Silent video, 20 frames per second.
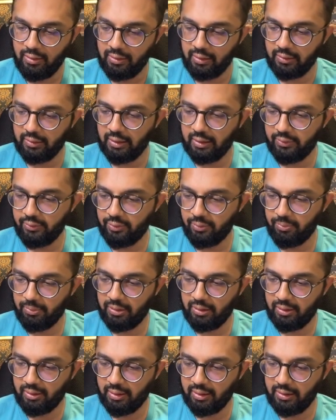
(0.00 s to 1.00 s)
and that should be
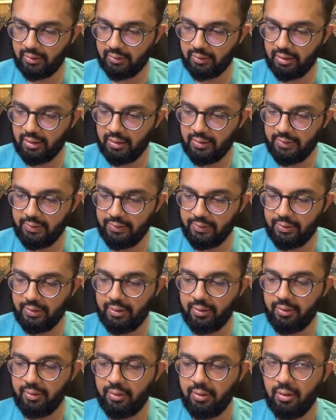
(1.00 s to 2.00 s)
the correct answer.